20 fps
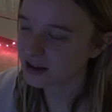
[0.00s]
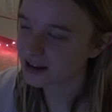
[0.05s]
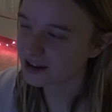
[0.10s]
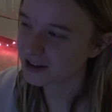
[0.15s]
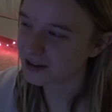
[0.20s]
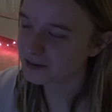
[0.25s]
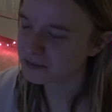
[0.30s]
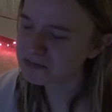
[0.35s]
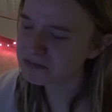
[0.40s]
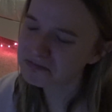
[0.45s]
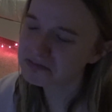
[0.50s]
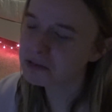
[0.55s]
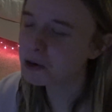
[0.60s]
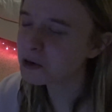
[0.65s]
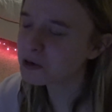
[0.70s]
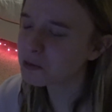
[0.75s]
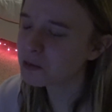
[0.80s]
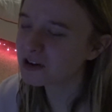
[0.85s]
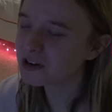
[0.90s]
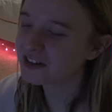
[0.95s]
Like,
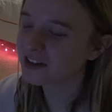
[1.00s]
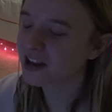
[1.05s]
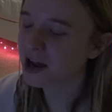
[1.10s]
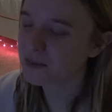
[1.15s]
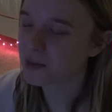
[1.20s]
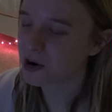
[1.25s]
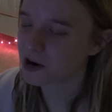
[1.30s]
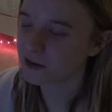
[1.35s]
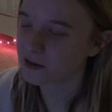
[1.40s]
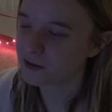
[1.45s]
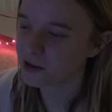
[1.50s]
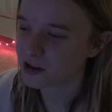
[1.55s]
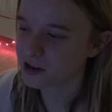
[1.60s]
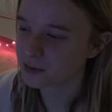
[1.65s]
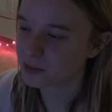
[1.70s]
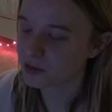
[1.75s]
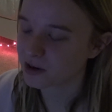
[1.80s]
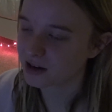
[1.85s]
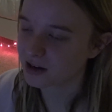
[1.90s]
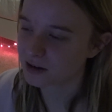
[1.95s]
the old one's not
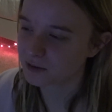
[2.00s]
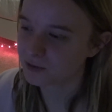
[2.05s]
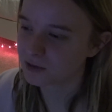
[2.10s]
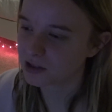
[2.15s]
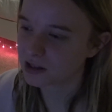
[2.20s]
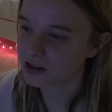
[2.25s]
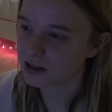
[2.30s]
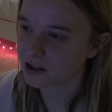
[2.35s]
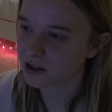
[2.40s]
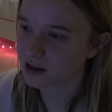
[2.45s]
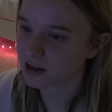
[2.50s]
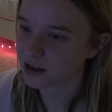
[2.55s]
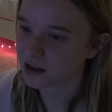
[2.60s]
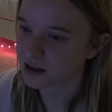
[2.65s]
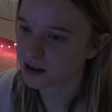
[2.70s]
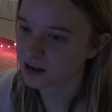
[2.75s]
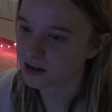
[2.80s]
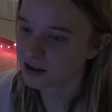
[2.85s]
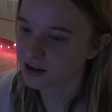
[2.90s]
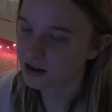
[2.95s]
perfect, but I definitely
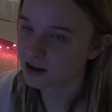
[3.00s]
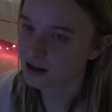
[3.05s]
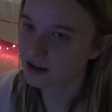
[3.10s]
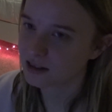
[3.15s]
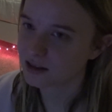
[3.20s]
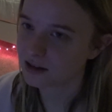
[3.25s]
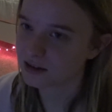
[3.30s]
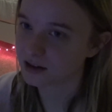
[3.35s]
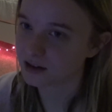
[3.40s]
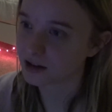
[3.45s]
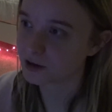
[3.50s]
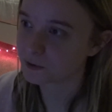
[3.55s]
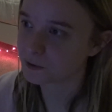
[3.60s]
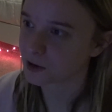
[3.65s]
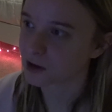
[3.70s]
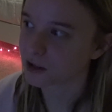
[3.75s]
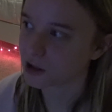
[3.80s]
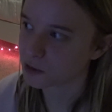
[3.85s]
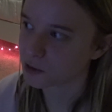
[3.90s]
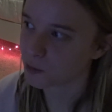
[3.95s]
like the
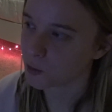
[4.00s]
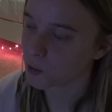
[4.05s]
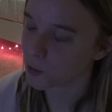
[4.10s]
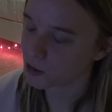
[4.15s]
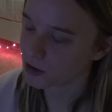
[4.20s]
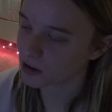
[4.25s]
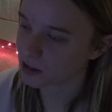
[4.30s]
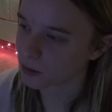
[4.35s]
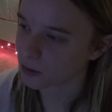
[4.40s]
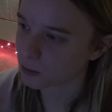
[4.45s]
delivery a lot more